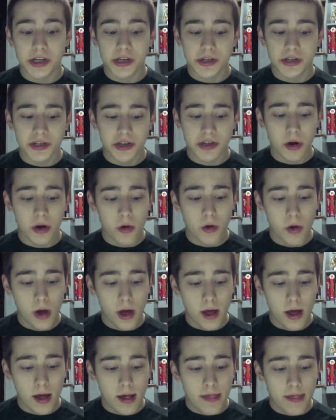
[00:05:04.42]
so
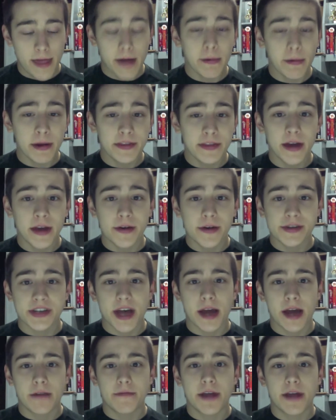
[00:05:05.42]
that right there has
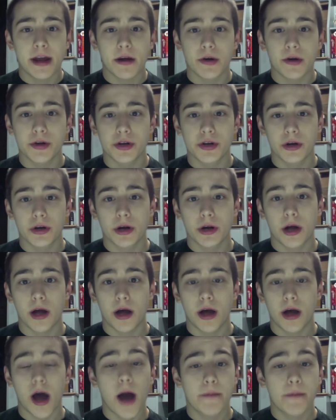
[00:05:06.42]
kind of narrowed your
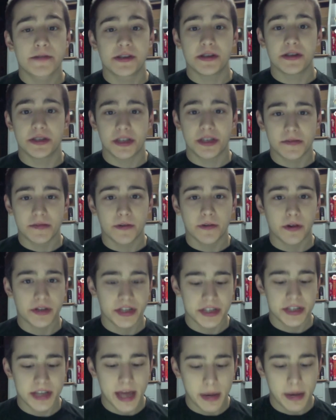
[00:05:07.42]
options as far
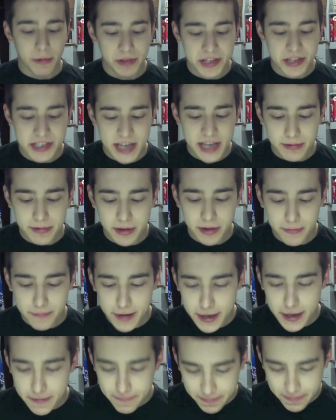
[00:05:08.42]
as what this game could be.